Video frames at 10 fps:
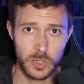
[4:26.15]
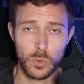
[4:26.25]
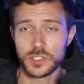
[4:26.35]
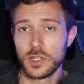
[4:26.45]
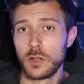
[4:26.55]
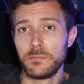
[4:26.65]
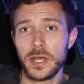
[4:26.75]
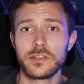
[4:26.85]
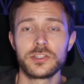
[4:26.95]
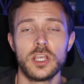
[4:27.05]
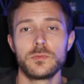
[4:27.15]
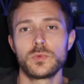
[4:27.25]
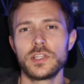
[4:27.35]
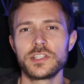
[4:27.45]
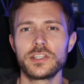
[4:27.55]
He wasn't on bad terms
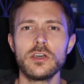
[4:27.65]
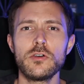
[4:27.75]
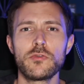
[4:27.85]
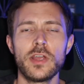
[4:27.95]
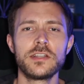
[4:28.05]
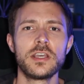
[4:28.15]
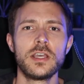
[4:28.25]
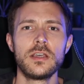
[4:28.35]
with his girlfriend.